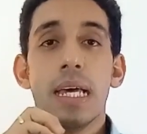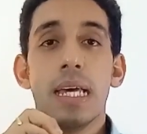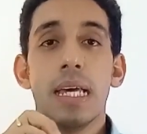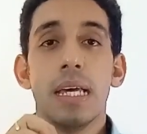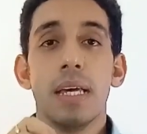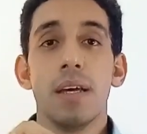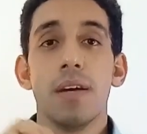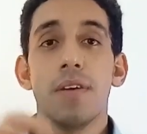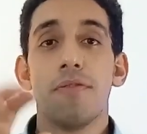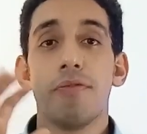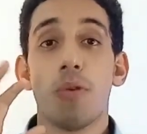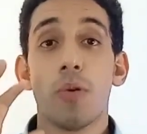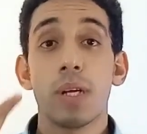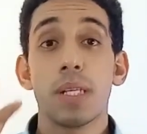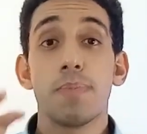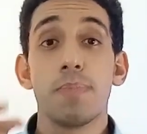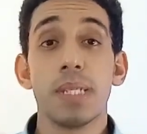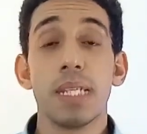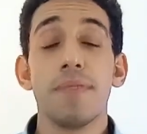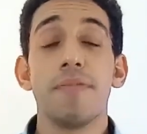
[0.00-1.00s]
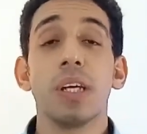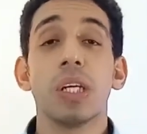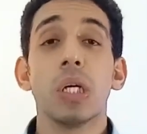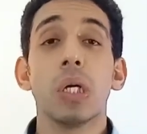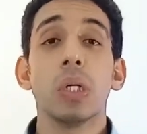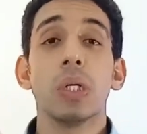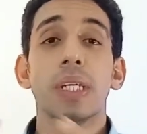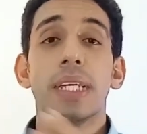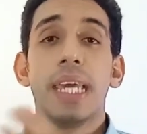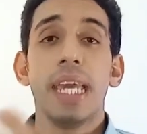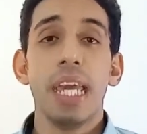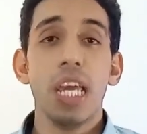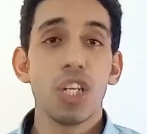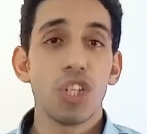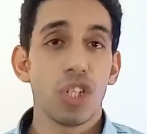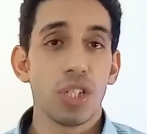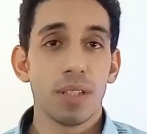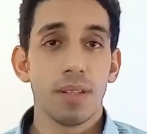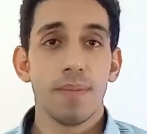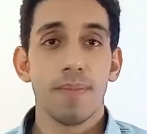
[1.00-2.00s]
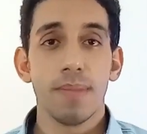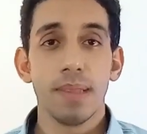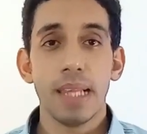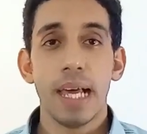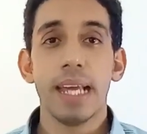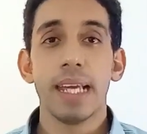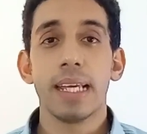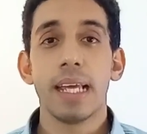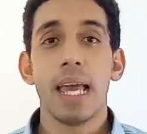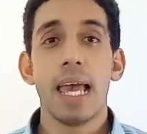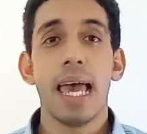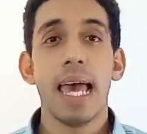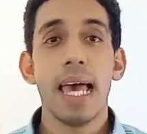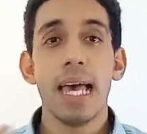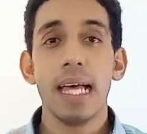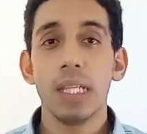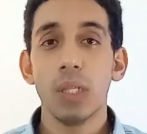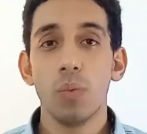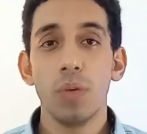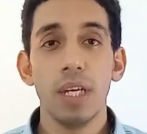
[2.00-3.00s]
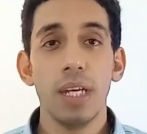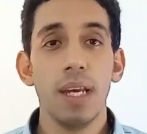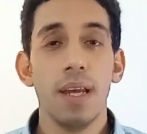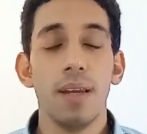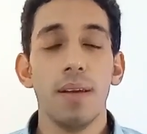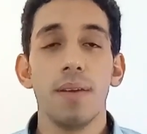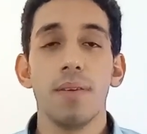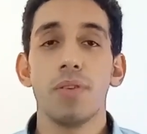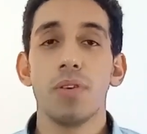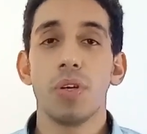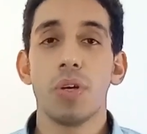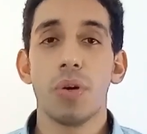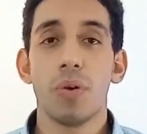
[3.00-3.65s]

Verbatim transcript: uh, for a specific occasion like Halloween,